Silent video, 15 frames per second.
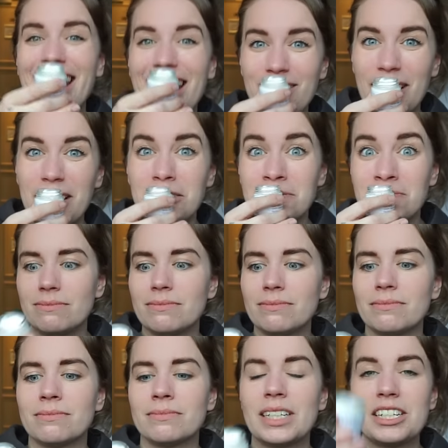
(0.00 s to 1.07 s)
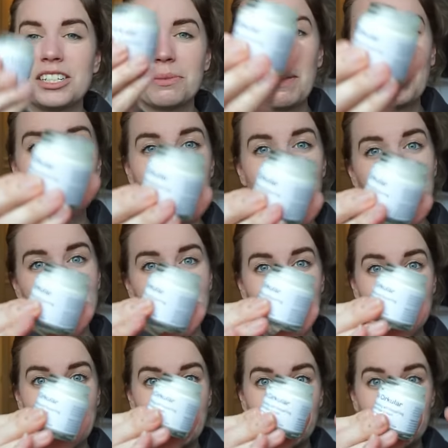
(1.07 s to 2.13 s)
Anyway, it smells really,
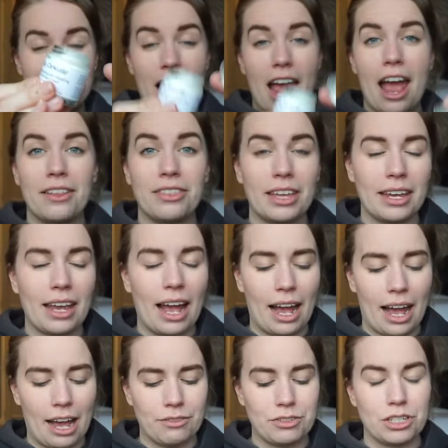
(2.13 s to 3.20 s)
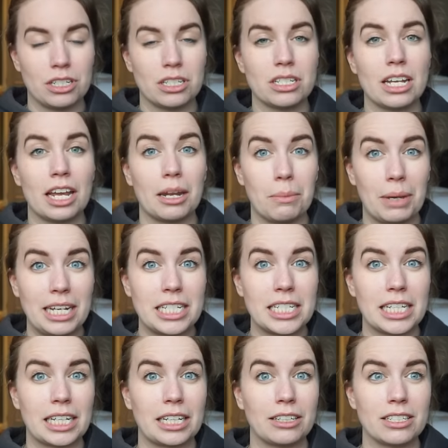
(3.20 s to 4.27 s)
really good. And they have just an
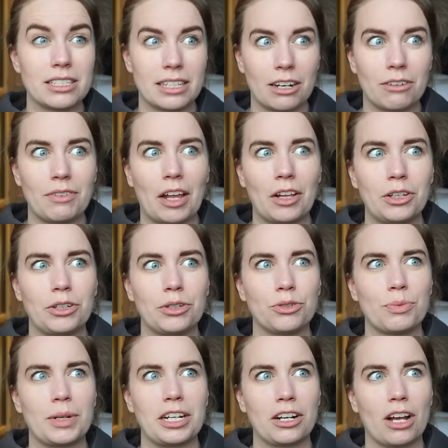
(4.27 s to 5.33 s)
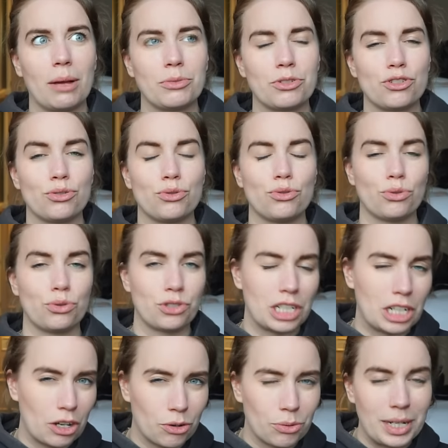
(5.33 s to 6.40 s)
amazing set of values when it comes to
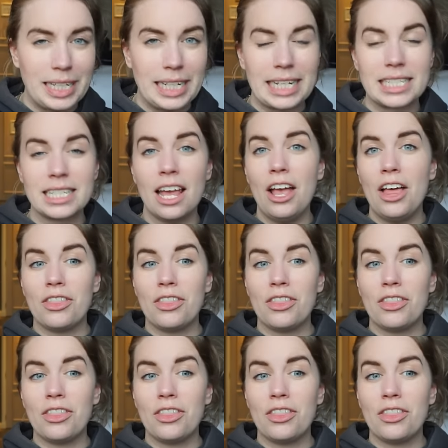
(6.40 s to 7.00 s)
sourcing ingredients.